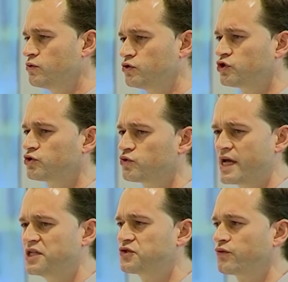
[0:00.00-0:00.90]

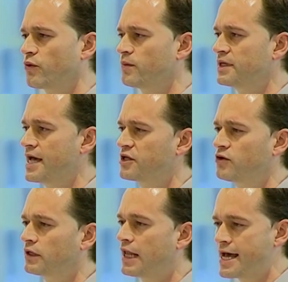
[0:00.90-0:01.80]
strange for me. I
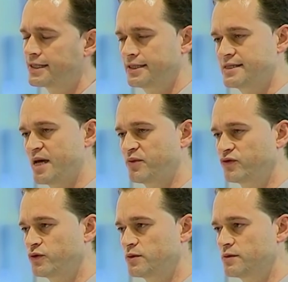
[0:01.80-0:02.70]
don't like that type
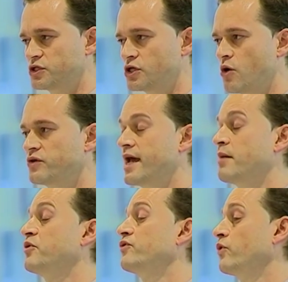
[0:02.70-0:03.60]
of treatment. So they
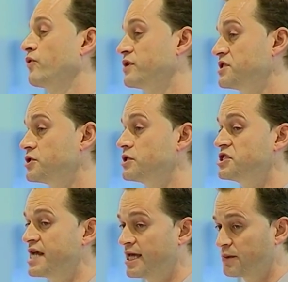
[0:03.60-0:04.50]
prefer, for instance,
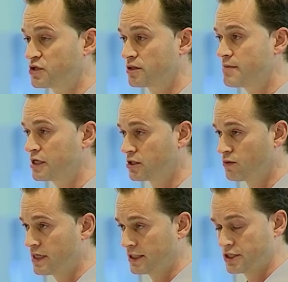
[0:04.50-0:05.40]
Jacobson
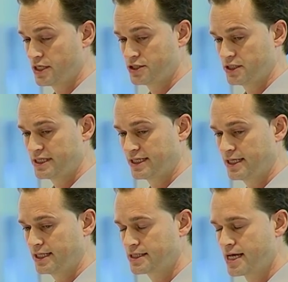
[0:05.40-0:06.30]
muscle relaxation
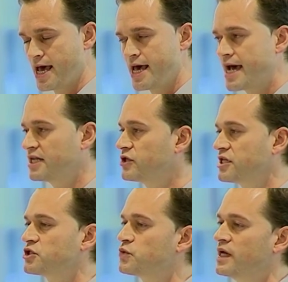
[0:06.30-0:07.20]
techniques. And it
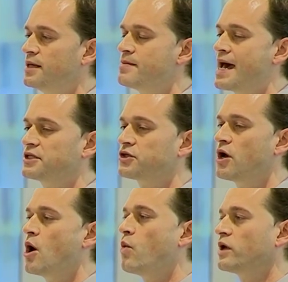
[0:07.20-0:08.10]
doesn't really matter
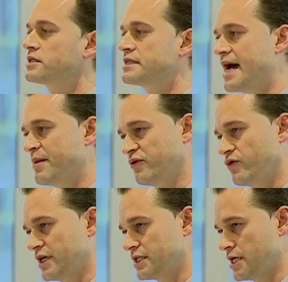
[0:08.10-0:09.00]
what type of
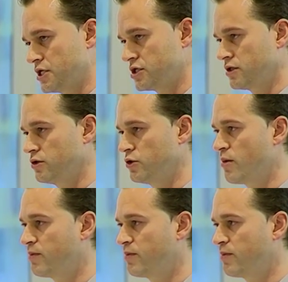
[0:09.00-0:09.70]
relaxation you